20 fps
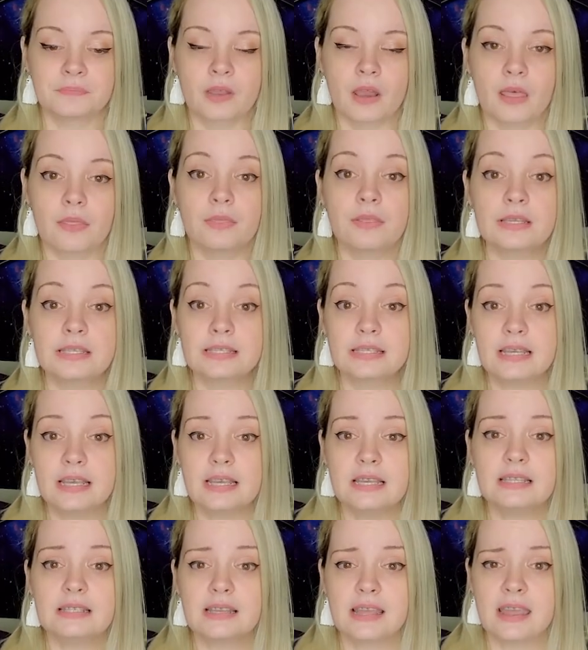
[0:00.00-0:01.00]
This
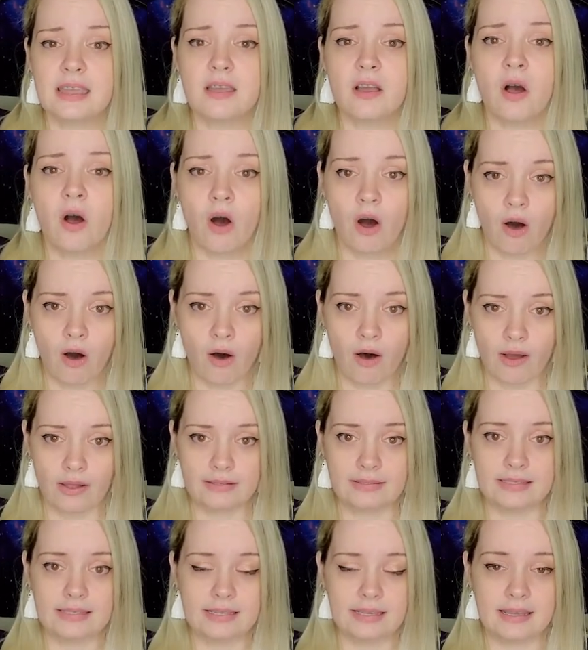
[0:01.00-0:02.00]
is a
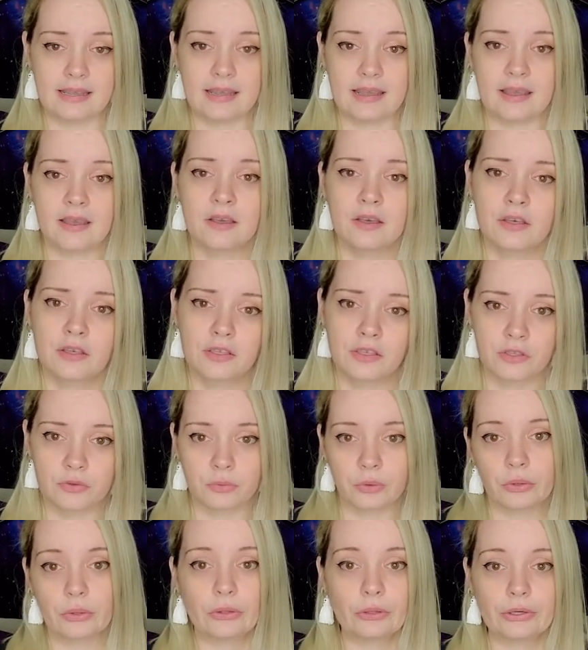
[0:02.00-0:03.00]
haunting
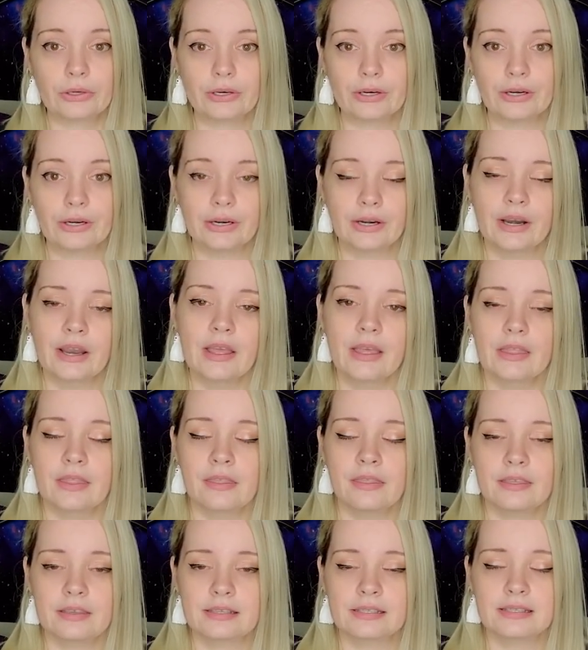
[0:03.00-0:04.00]
thriller.
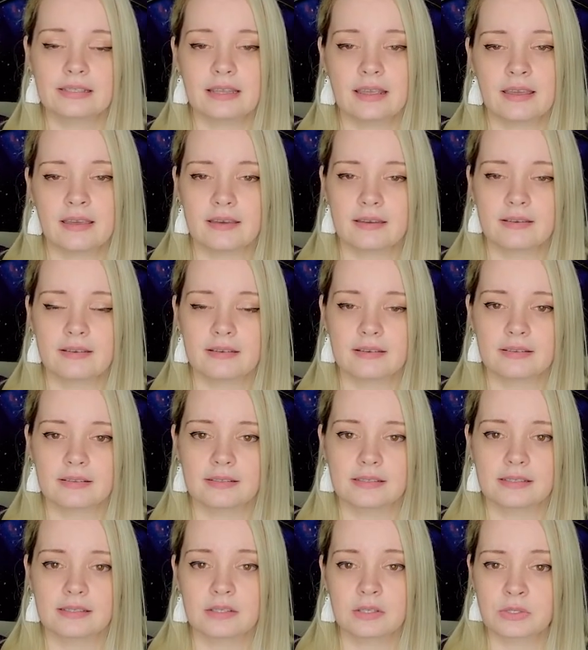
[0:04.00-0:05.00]
This
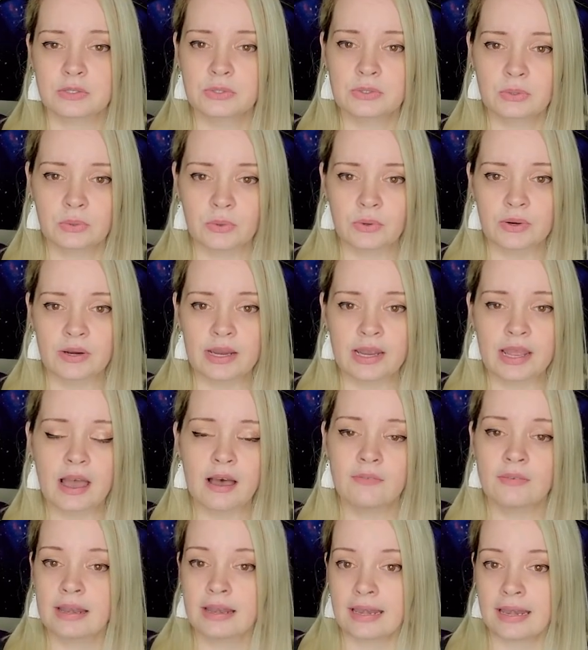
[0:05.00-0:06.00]
is the story
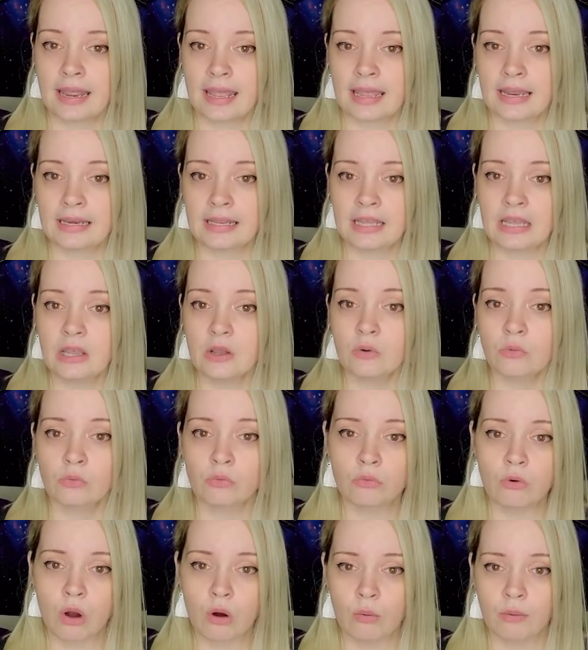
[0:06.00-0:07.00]
of a nanny,
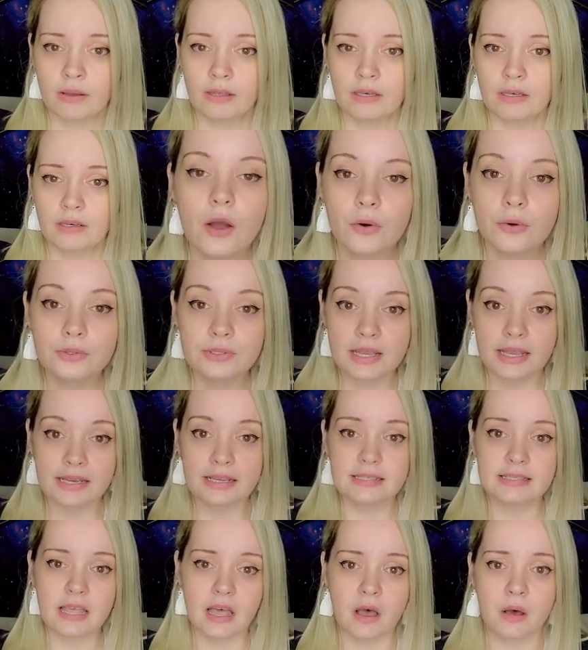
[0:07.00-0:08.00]
Rowan, who
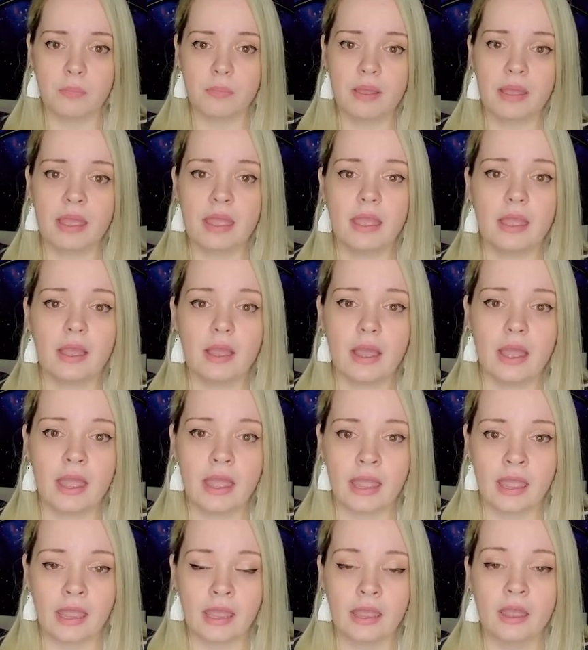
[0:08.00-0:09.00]
takes up
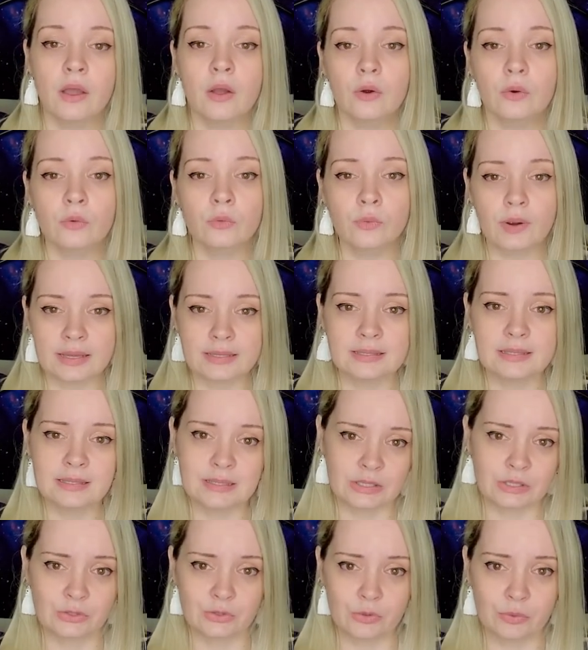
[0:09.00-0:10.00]
a
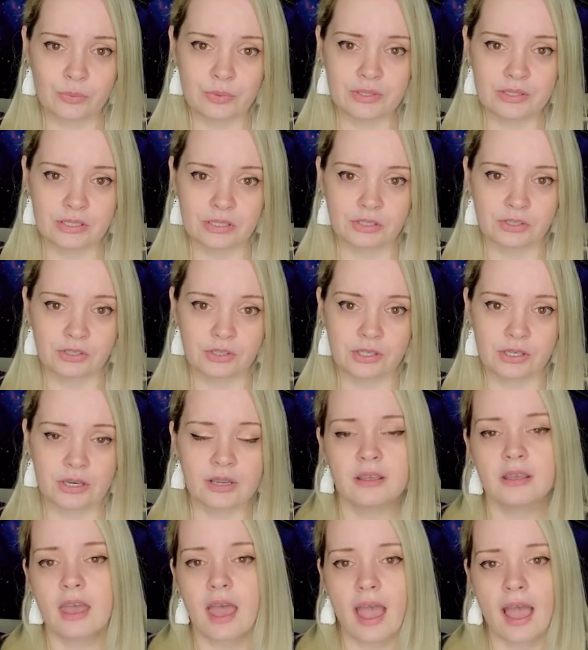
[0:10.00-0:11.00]
residential position
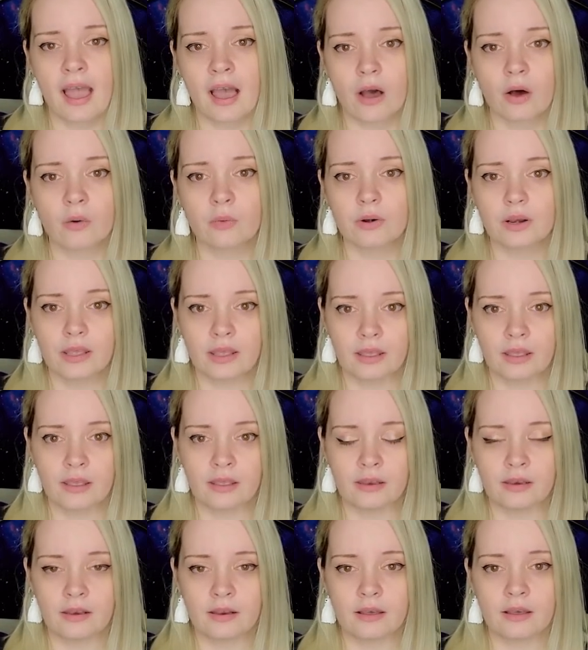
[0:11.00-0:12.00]
out
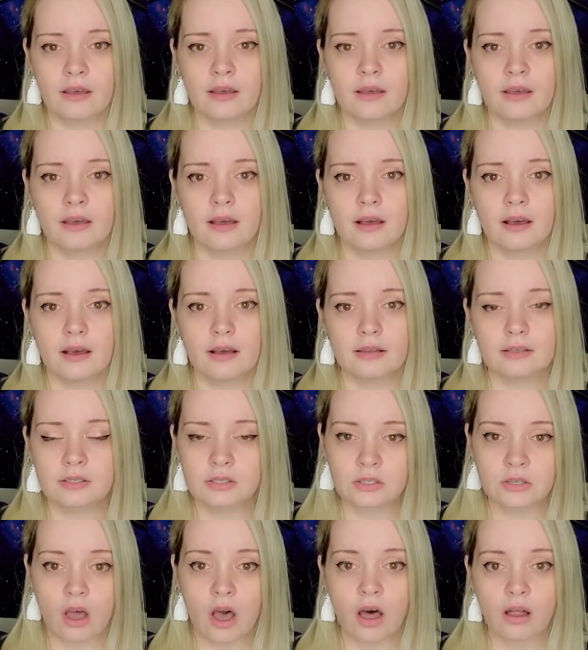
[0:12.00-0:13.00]
in
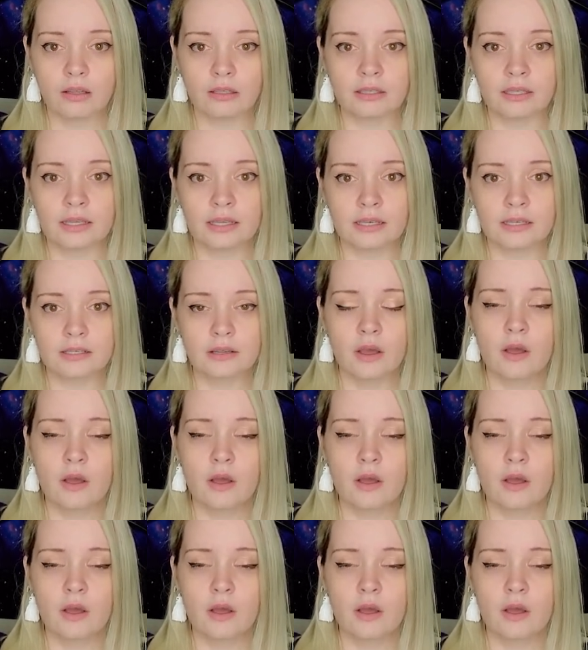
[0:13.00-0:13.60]
Scotland,